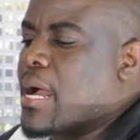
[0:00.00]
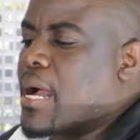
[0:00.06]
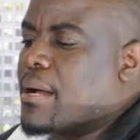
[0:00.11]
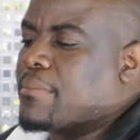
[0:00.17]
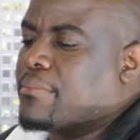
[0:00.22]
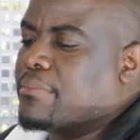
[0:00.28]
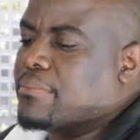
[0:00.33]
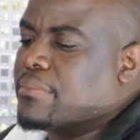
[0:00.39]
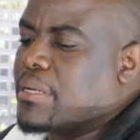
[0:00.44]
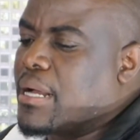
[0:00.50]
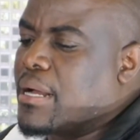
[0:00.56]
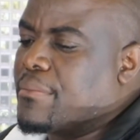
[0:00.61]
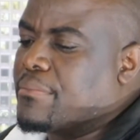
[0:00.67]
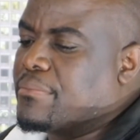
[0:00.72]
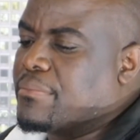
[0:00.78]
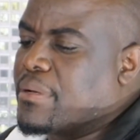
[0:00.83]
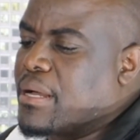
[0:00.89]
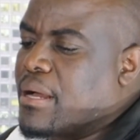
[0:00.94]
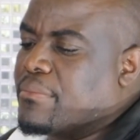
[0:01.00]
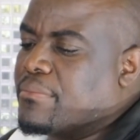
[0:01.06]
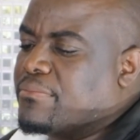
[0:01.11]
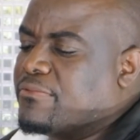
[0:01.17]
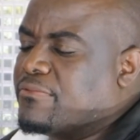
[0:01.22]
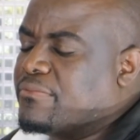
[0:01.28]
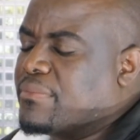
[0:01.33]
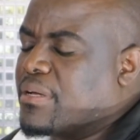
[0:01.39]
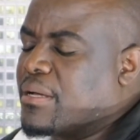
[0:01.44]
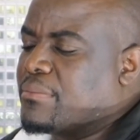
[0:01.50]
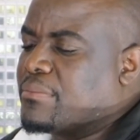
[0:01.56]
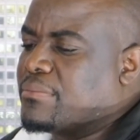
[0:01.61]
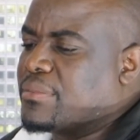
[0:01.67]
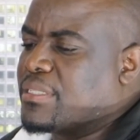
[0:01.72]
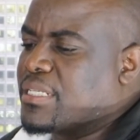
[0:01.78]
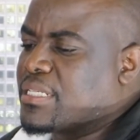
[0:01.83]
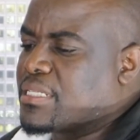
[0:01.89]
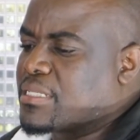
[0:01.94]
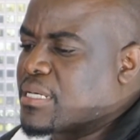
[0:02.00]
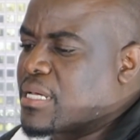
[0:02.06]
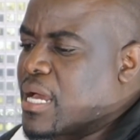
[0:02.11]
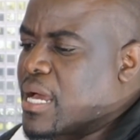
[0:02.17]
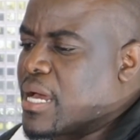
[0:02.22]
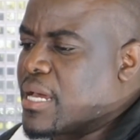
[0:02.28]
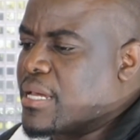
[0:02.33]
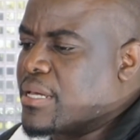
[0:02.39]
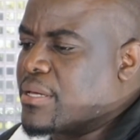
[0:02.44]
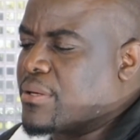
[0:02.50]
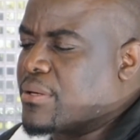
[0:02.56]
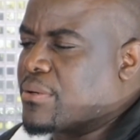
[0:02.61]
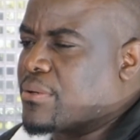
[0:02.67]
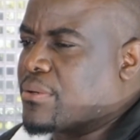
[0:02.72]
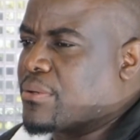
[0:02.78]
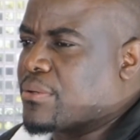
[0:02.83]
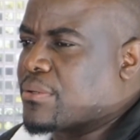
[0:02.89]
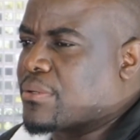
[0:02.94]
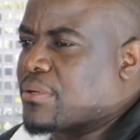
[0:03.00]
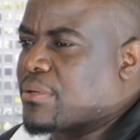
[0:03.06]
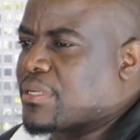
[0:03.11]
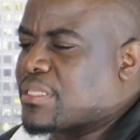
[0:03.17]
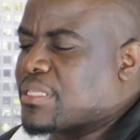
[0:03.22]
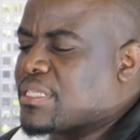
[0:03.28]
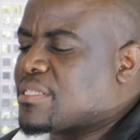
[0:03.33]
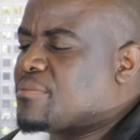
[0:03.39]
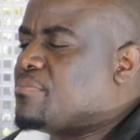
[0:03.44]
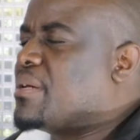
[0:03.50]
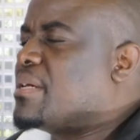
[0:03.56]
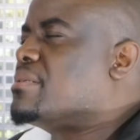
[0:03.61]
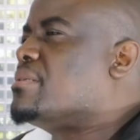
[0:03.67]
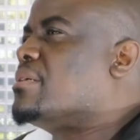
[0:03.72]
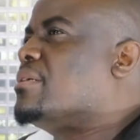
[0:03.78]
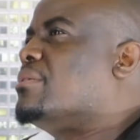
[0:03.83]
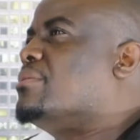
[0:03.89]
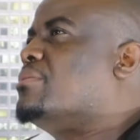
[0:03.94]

I'm this guy or this person